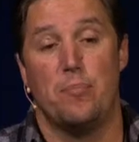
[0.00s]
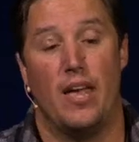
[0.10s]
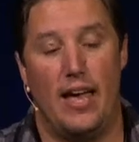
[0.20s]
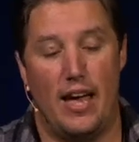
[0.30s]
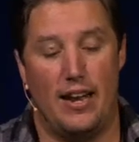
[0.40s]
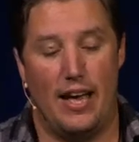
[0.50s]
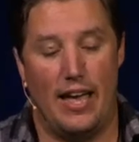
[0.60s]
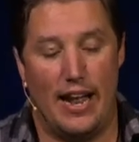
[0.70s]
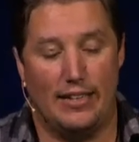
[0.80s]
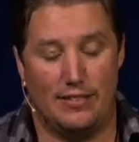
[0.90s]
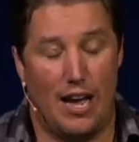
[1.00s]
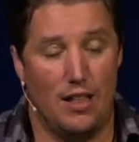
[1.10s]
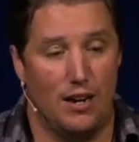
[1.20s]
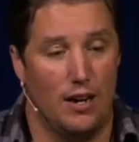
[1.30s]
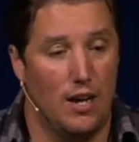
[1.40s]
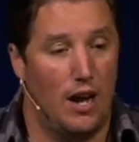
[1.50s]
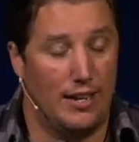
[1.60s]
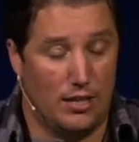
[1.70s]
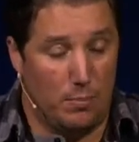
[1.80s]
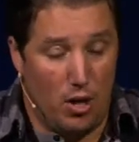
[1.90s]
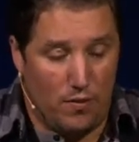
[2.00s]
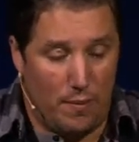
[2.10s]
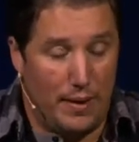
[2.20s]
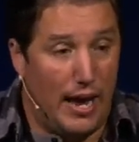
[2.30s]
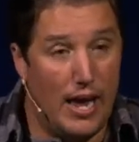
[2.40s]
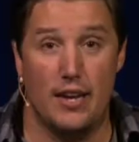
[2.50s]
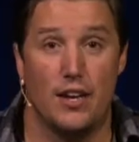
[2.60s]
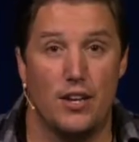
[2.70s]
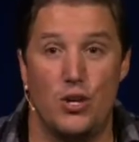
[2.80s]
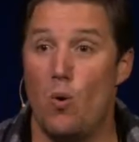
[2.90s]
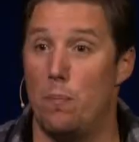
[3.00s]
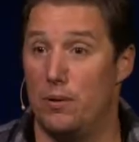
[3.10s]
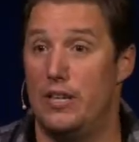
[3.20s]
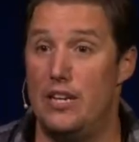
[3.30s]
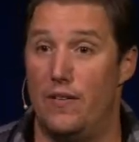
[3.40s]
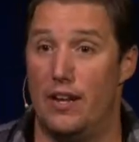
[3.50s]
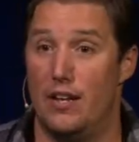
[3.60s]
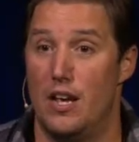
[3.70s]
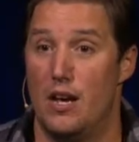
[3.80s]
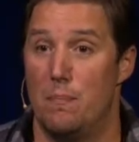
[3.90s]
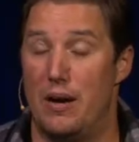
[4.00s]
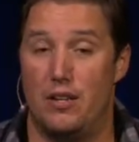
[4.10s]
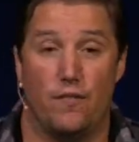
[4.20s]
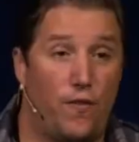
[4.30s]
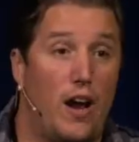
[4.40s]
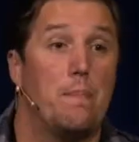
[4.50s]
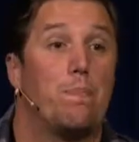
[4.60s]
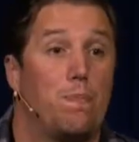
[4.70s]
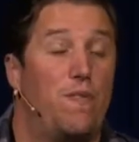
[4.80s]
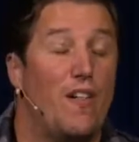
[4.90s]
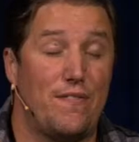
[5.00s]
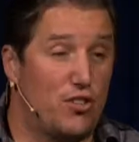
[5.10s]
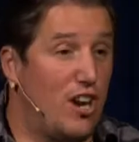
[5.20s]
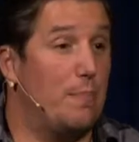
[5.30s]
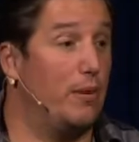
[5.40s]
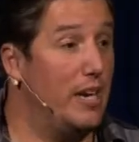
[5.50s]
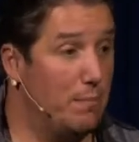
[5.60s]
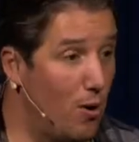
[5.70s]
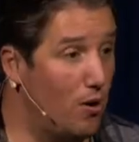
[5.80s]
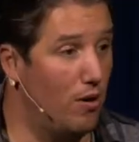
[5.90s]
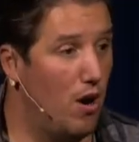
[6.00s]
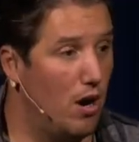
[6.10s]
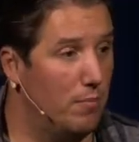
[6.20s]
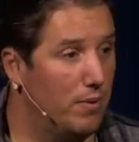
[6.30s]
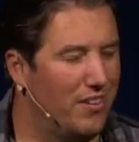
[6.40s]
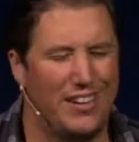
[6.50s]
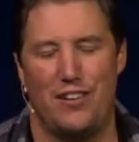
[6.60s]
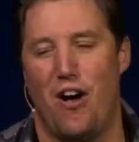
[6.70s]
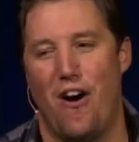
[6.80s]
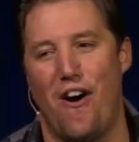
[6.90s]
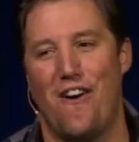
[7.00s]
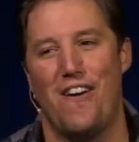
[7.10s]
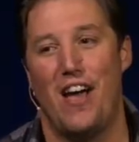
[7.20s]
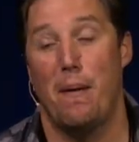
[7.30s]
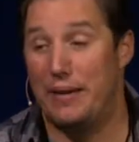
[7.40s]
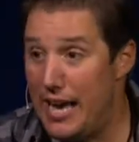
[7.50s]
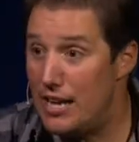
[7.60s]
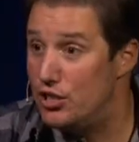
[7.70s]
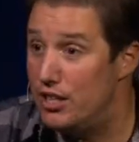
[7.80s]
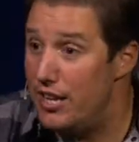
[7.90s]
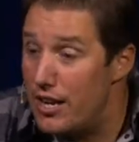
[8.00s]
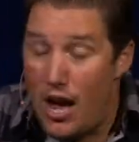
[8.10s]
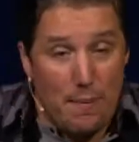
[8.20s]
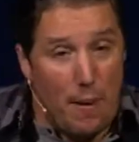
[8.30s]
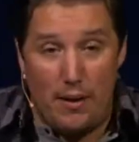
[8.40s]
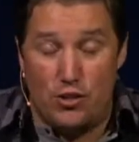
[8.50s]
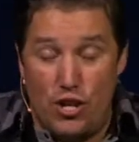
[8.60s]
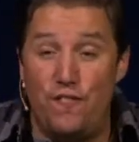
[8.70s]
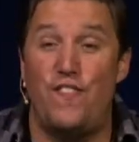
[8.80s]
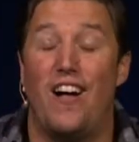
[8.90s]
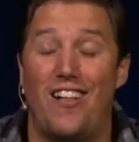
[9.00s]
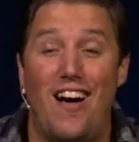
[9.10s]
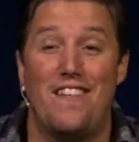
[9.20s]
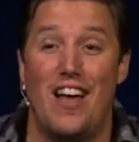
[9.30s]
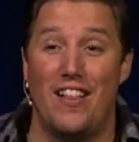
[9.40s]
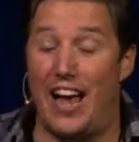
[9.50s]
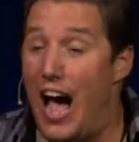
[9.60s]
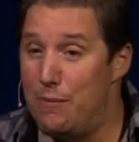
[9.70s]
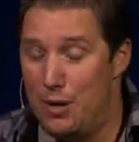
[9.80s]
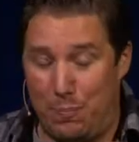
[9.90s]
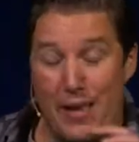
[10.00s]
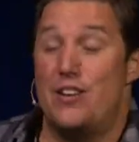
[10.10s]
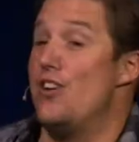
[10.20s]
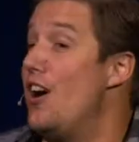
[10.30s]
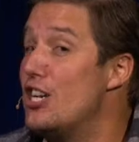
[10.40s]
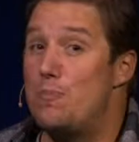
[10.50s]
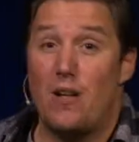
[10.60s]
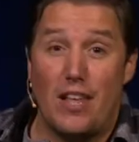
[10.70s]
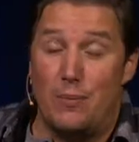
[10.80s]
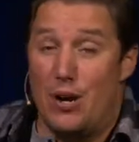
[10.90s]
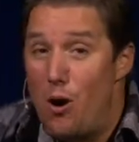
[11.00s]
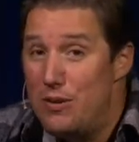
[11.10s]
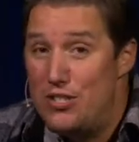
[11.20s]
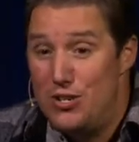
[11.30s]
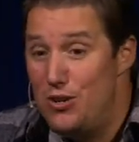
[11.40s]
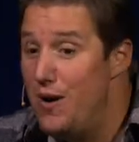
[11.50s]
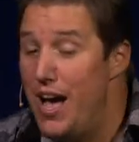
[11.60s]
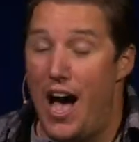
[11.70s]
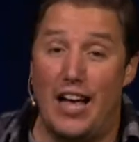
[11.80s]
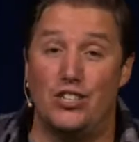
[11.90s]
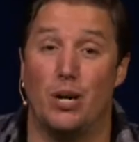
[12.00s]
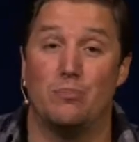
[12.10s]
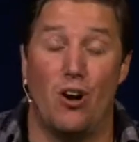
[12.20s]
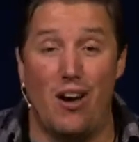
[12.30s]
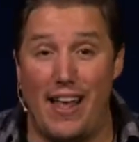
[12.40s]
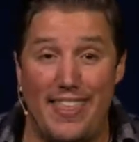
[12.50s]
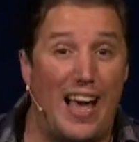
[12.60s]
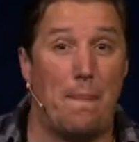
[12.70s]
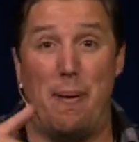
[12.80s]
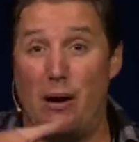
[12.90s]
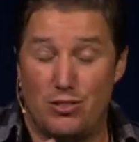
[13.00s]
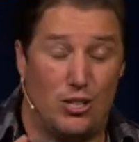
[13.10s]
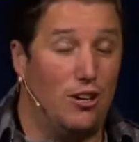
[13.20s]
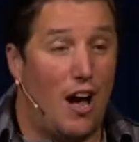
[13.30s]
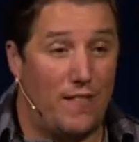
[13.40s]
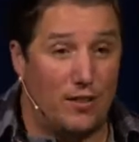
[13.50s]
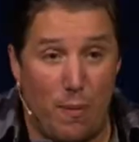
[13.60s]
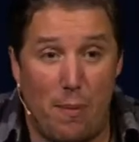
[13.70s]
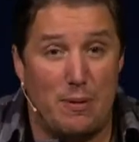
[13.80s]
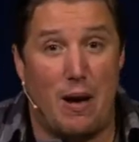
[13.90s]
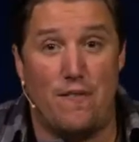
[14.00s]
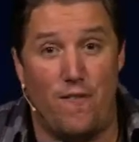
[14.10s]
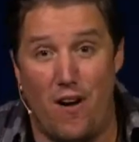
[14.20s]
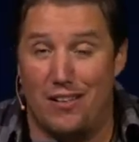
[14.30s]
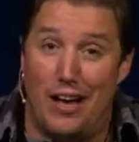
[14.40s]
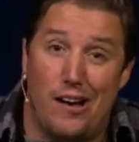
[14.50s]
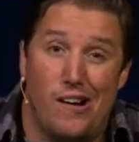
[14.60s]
And I tell both of them, I'm like, hey, you won't believe it, but your friend fell off the trampoline and broke her arm. They're like, no. Well, yeah, she did. She fell off. We were playing dodgeball like we always do. I jumped on. I think I bounced her off. It's probably my fault.